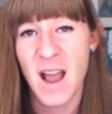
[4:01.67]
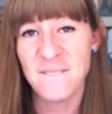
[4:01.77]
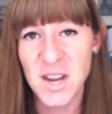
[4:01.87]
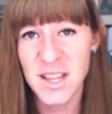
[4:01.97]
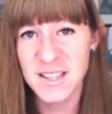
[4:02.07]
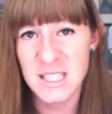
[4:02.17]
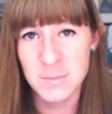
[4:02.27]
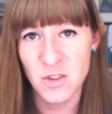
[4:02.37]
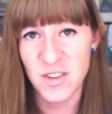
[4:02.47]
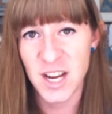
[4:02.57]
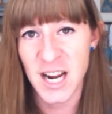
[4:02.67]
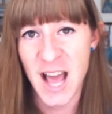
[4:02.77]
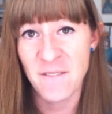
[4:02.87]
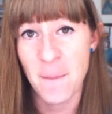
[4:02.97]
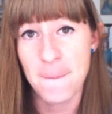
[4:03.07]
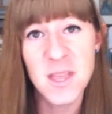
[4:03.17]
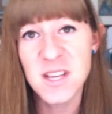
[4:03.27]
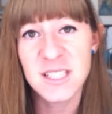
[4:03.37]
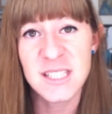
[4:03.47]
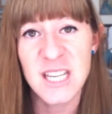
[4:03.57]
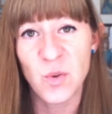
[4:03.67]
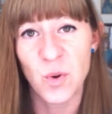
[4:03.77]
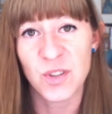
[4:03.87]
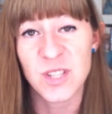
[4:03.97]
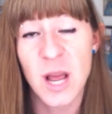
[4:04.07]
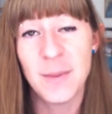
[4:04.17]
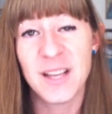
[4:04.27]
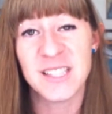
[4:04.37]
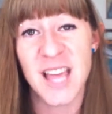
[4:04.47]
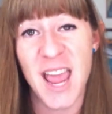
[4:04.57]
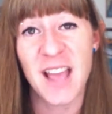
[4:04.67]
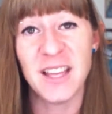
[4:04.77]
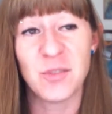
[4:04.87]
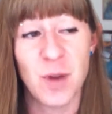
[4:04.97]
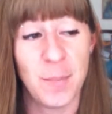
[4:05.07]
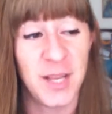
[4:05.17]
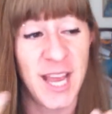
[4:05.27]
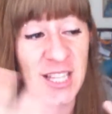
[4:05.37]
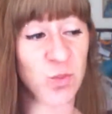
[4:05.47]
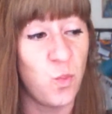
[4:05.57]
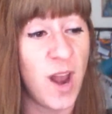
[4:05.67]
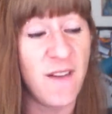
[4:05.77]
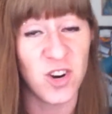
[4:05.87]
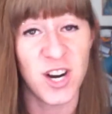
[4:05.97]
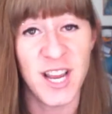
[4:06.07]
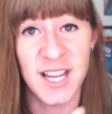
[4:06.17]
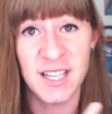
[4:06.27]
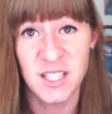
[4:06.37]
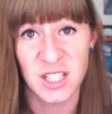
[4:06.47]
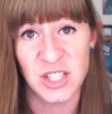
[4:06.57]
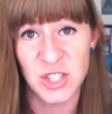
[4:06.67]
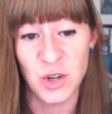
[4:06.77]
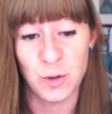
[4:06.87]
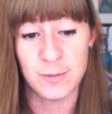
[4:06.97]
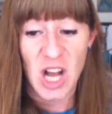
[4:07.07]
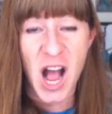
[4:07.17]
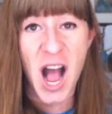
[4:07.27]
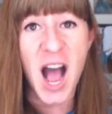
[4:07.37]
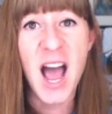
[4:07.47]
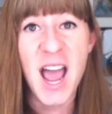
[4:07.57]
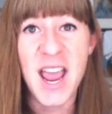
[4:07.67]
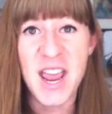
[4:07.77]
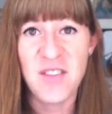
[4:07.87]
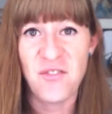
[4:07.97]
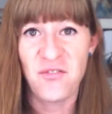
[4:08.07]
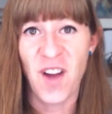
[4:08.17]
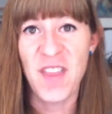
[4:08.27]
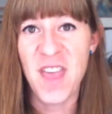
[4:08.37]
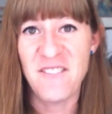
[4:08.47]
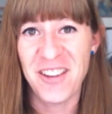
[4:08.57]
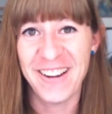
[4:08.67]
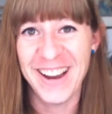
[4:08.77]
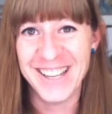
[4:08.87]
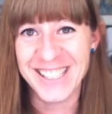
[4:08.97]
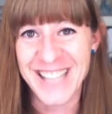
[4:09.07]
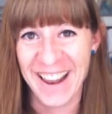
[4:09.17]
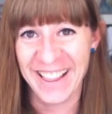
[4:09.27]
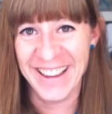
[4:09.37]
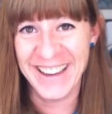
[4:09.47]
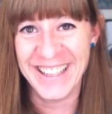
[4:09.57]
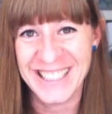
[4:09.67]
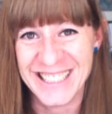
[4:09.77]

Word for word: I feel like this movie could have a million sequels because the alien replicates whatever it consumes. I find that very unsettling.